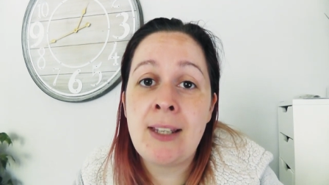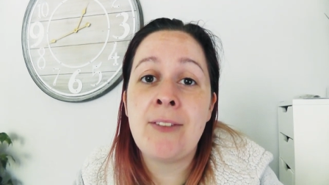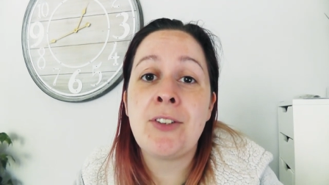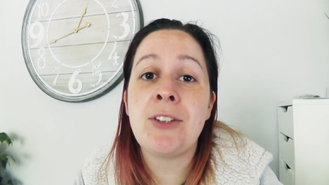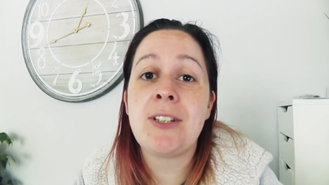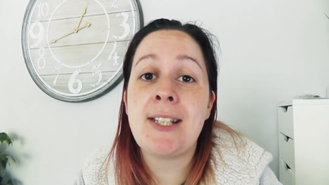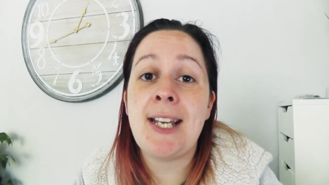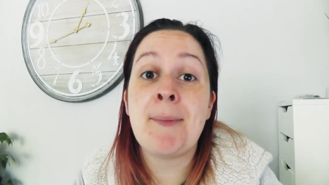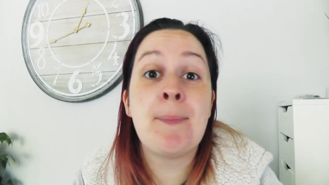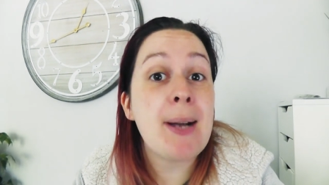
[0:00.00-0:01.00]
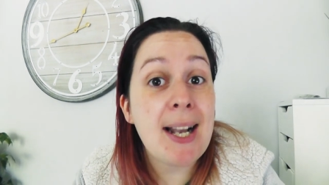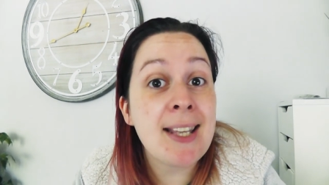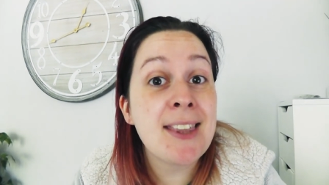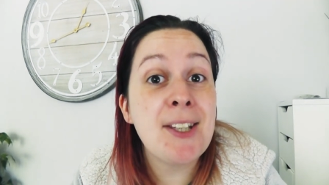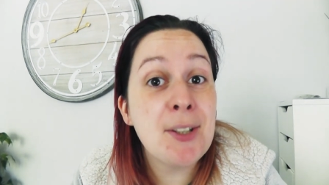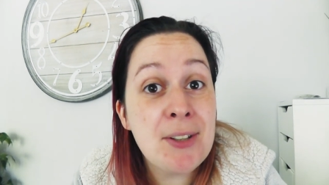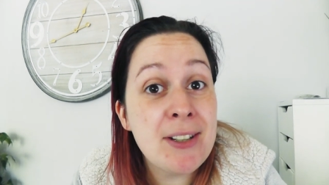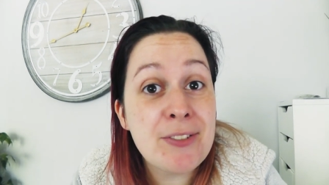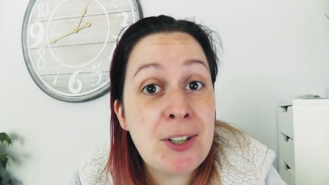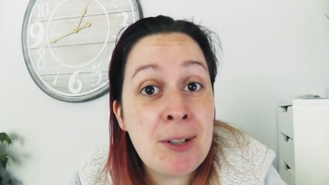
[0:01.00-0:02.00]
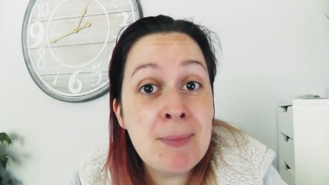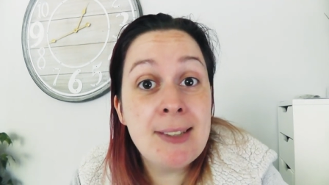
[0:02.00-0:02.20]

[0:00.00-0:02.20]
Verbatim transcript: They've gone to take back the uniform